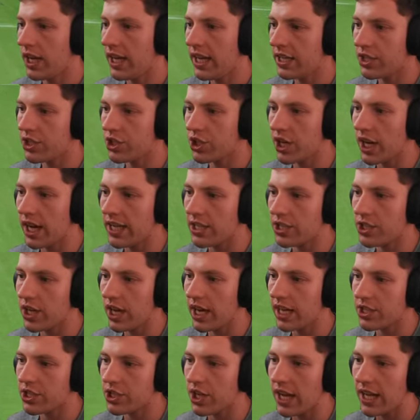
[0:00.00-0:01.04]
Chance.
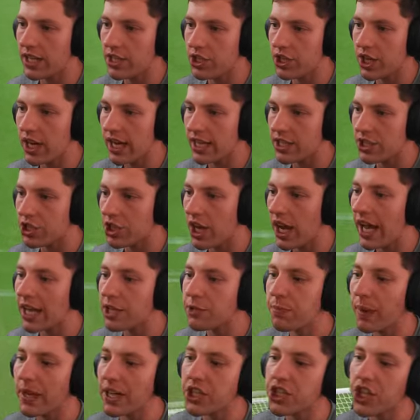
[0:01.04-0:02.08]

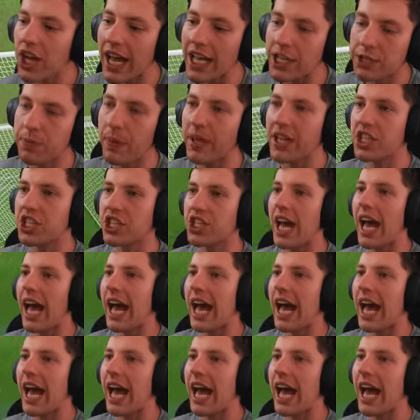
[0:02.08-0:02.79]
Big chance, big